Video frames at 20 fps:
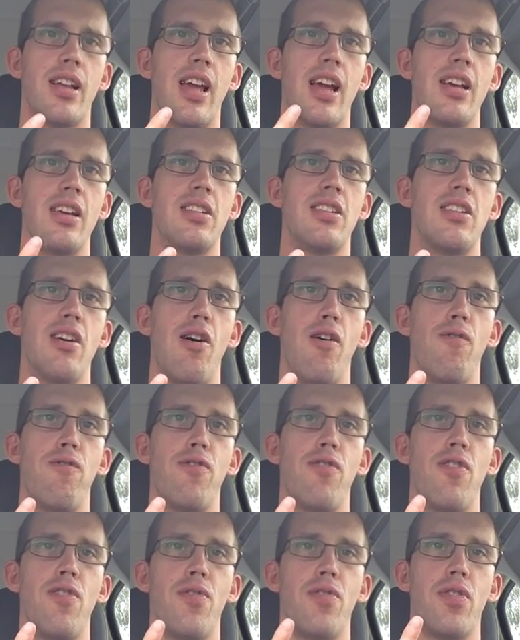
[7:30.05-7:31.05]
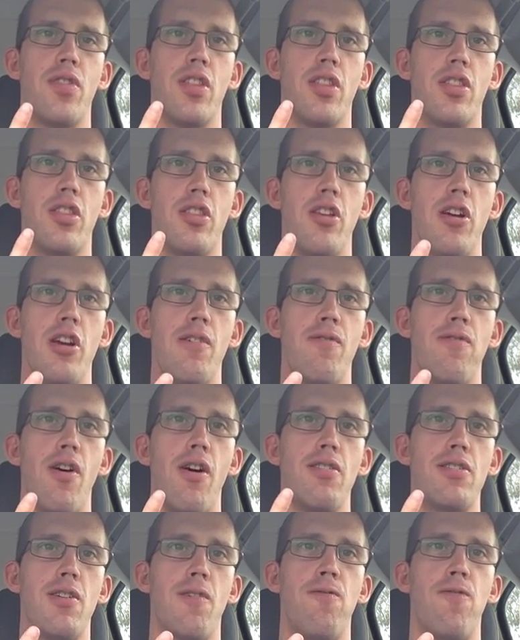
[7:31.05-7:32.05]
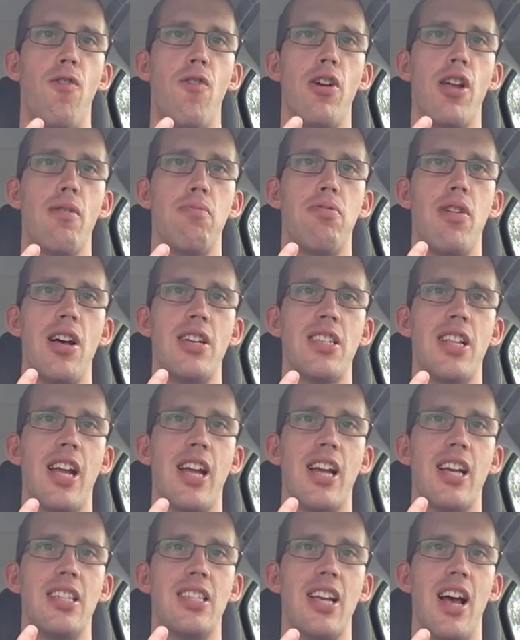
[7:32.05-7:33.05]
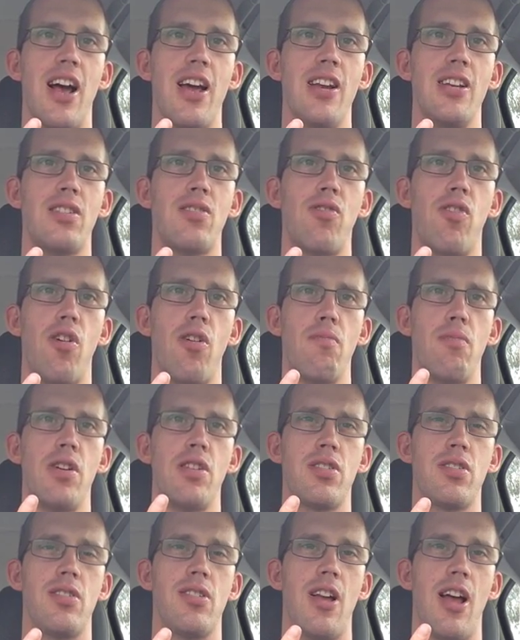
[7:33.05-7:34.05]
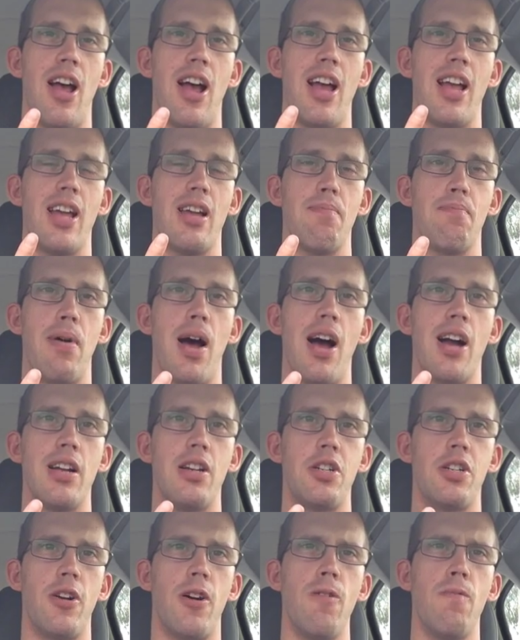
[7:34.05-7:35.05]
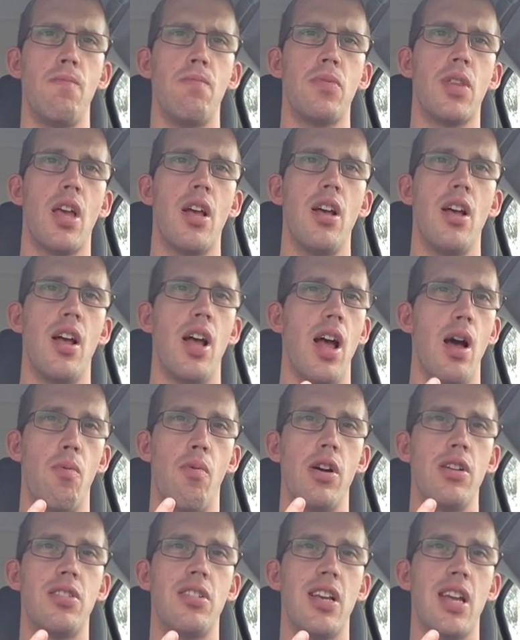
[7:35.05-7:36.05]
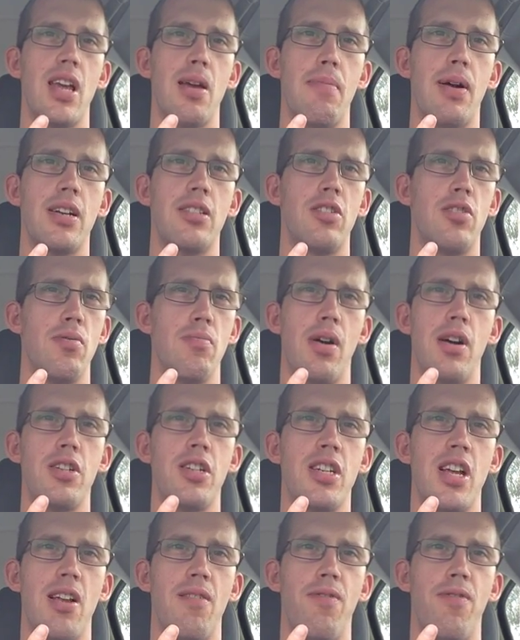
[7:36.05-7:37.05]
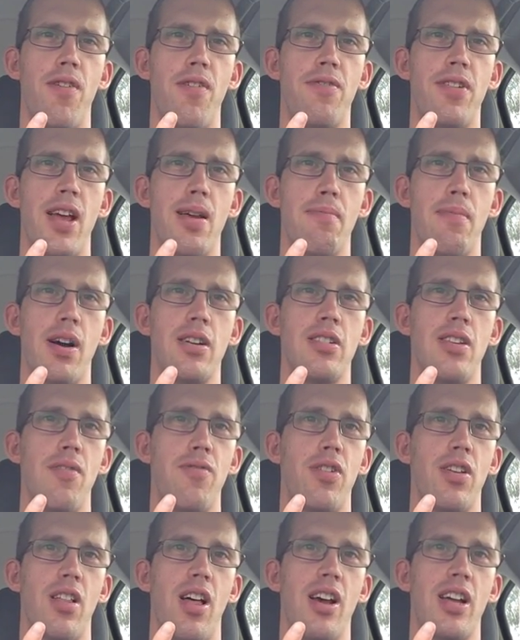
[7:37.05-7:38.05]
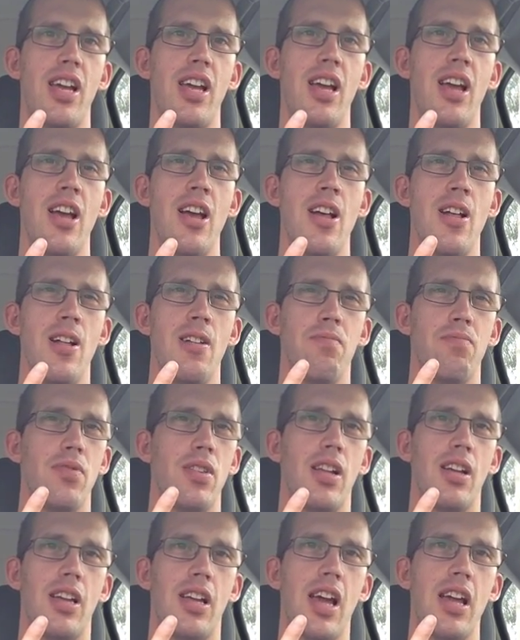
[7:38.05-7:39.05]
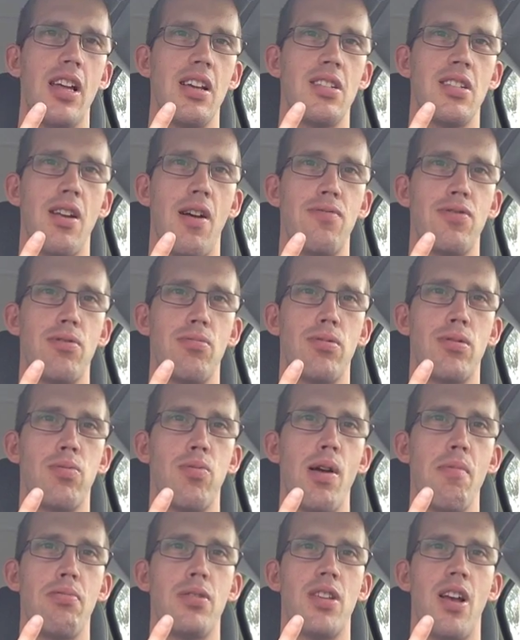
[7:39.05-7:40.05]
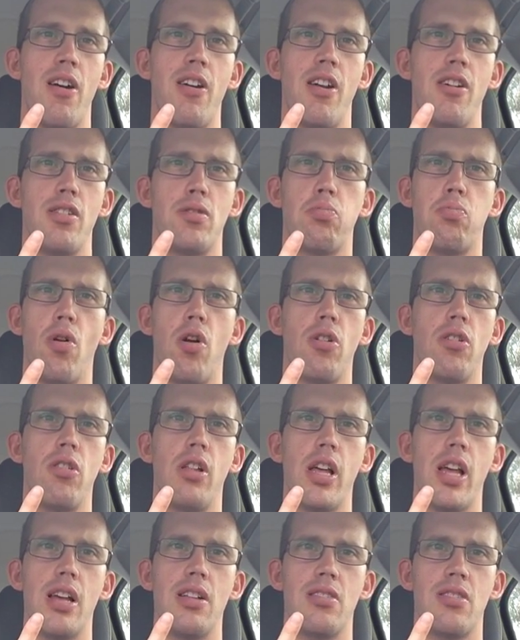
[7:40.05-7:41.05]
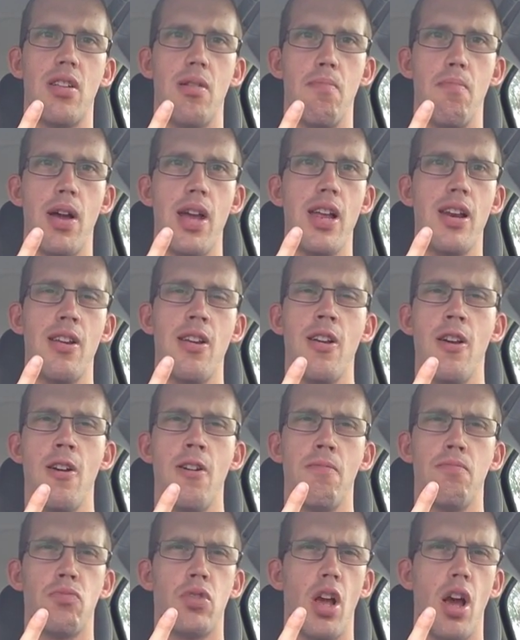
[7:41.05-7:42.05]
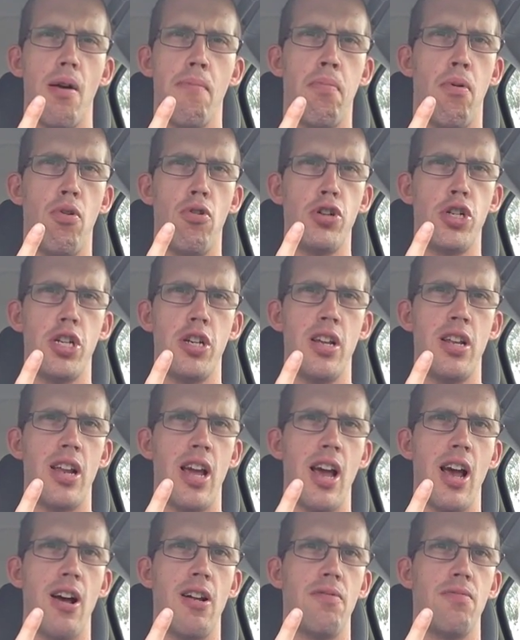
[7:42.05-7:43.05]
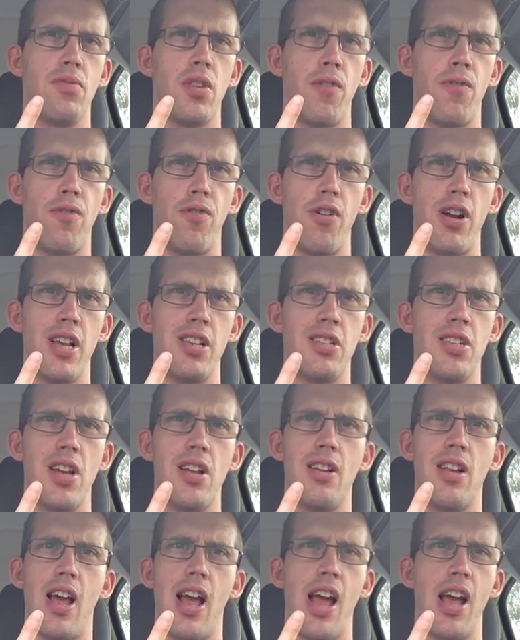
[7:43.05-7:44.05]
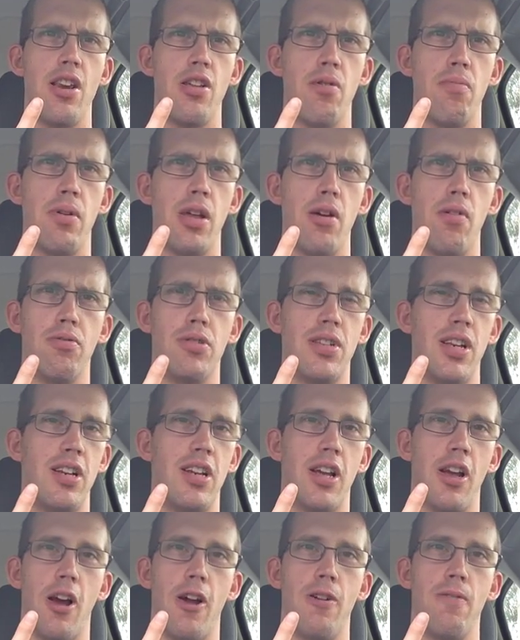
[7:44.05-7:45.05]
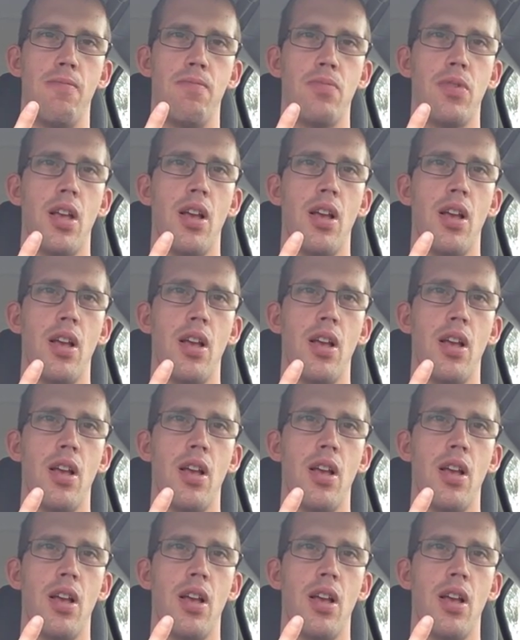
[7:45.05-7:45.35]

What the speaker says: Get yourself 35 to 40 plastic containers from a bargain shop. It won't set you back too much, 10, 15 bucks if you're lucky. Get yourself some sweet potatoes, broccoli, and some meat. You know, portion it out, freeze it, and you'll be all set to go.